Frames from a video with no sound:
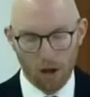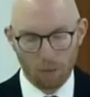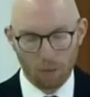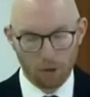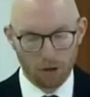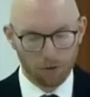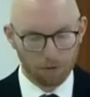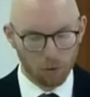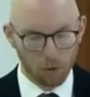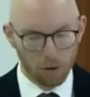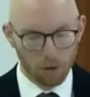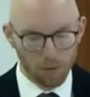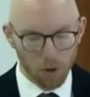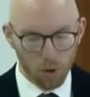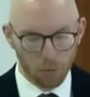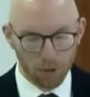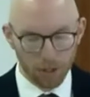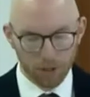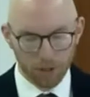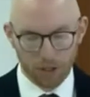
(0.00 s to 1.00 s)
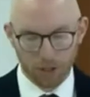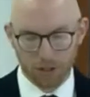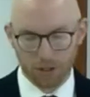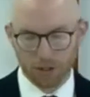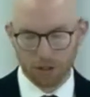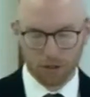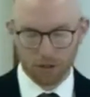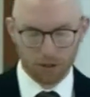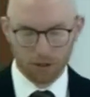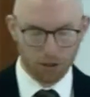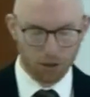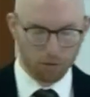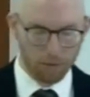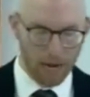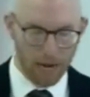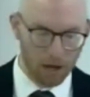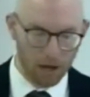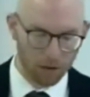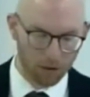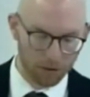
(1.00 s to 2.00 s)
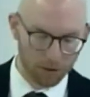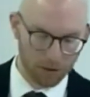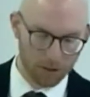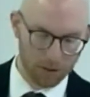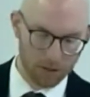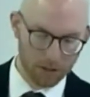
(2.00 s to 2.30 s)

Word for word: I want to, for a moment, just zoom out,